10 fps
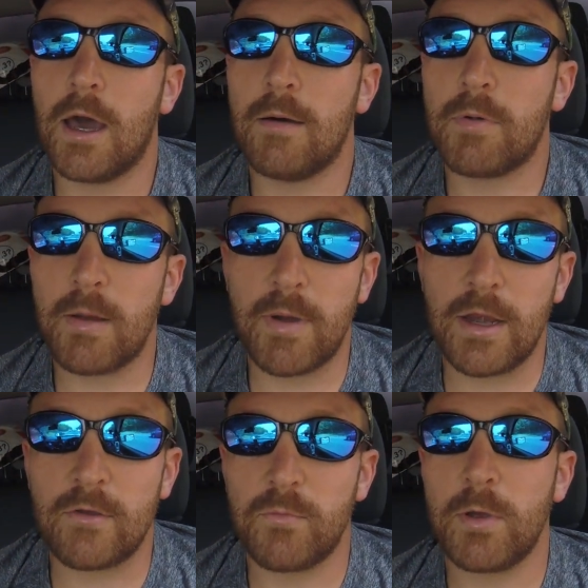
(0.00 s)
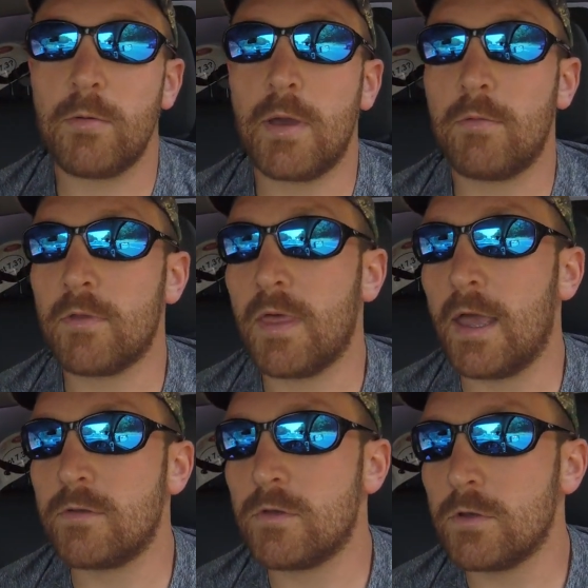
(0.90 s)
but I might experiment with
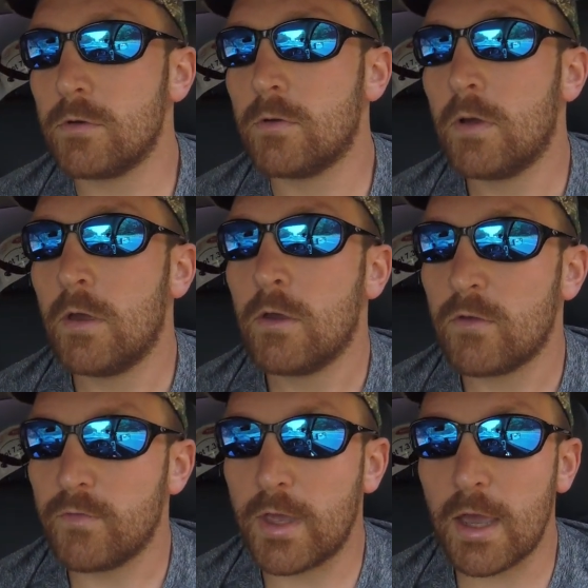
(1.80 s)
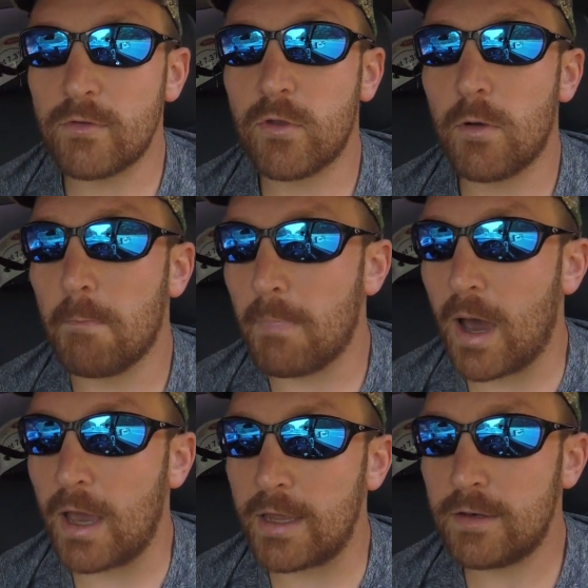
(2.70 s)
that too. So if you guys don't
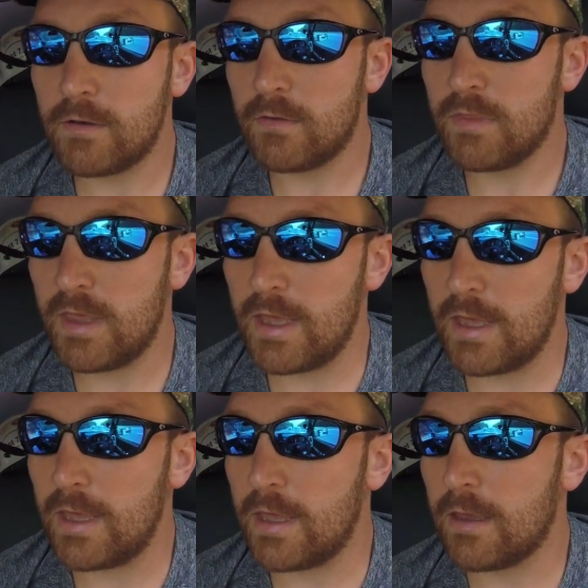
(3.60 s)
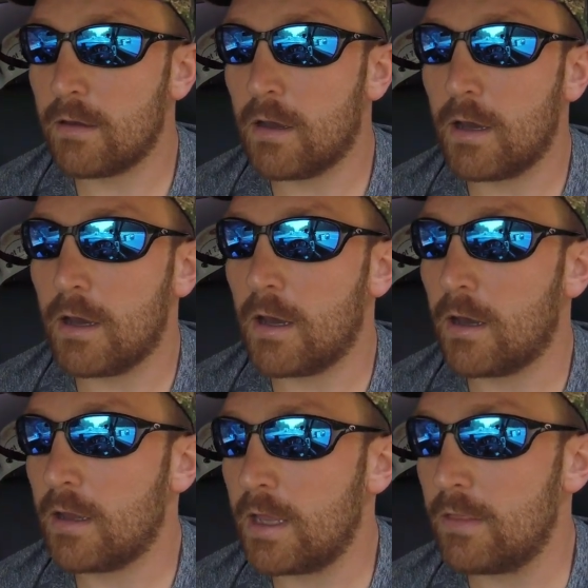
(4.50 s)
mind the
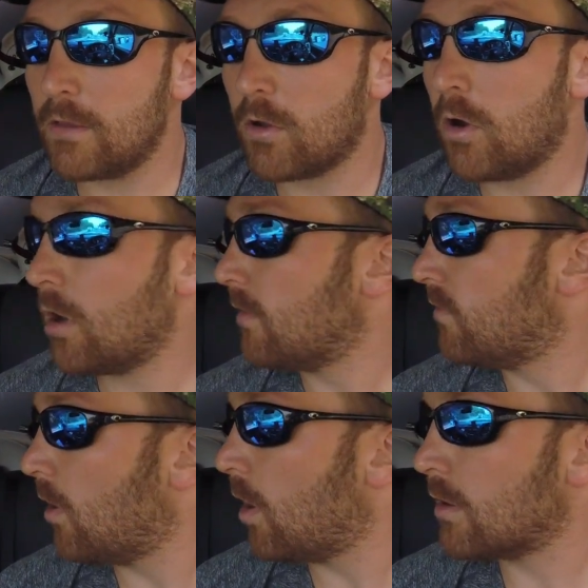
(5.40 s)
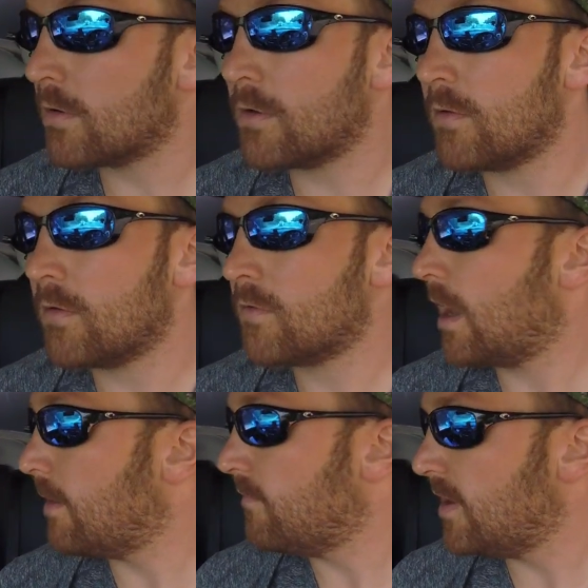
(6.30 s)
in the car vlog
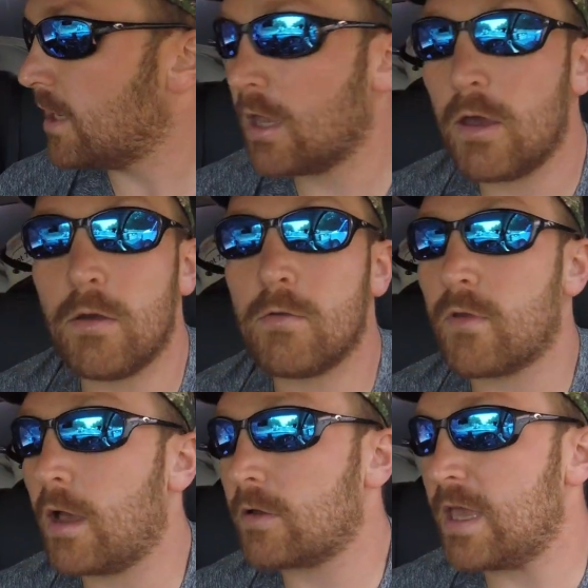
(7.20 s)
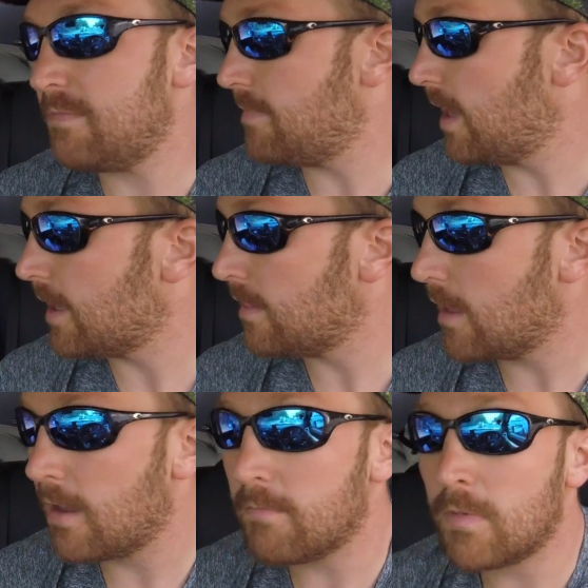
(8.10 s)
type videos, I'll keep making
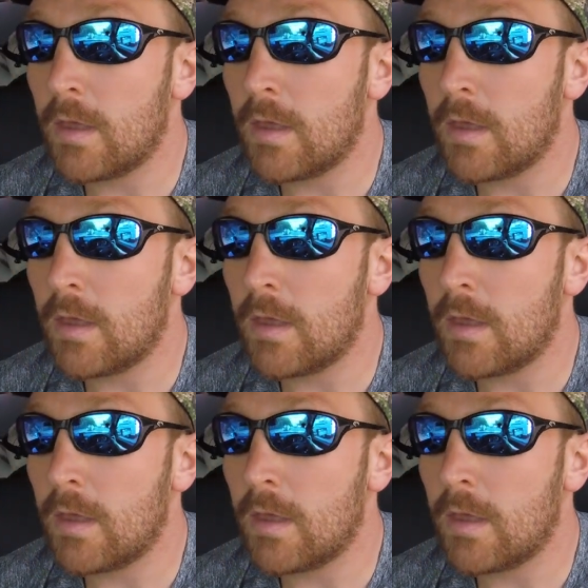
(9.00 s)
them,